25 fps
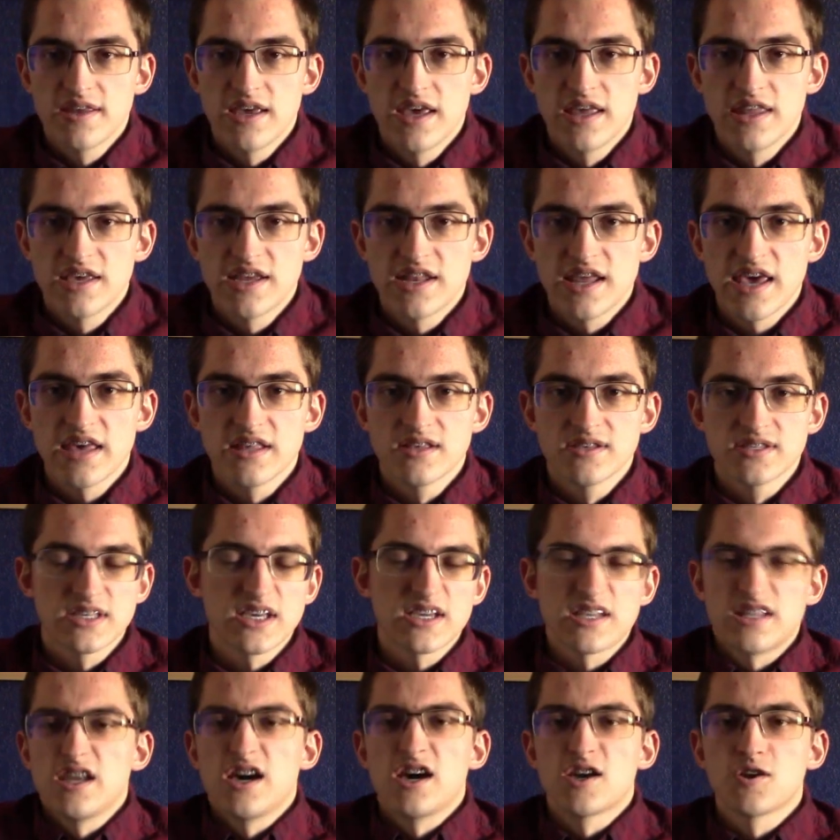And then Aelin's
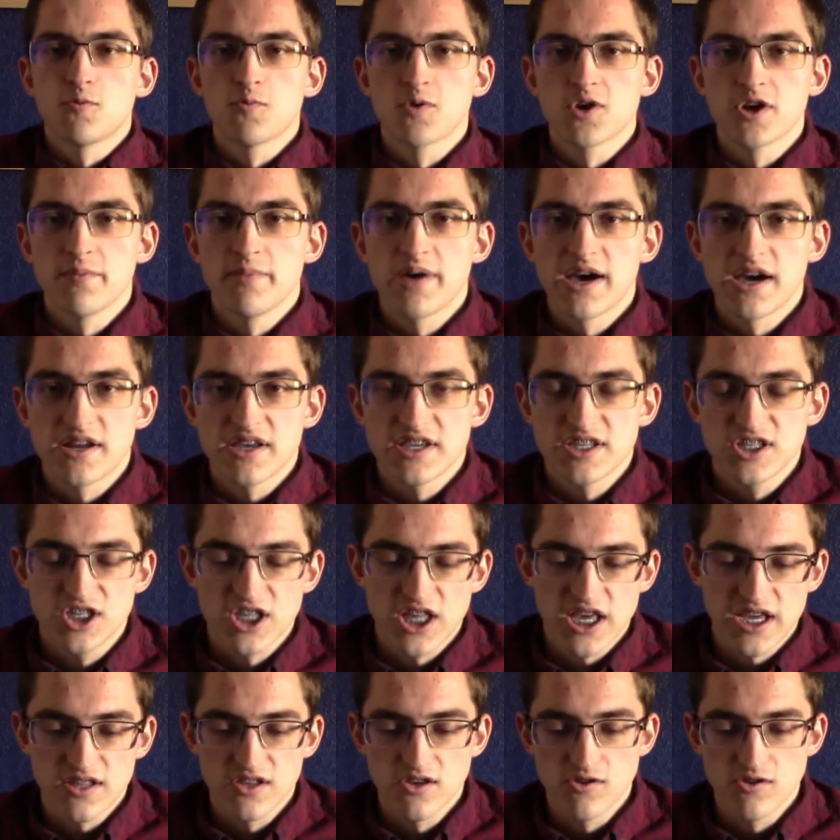like, no, don't worry about it. And she, like,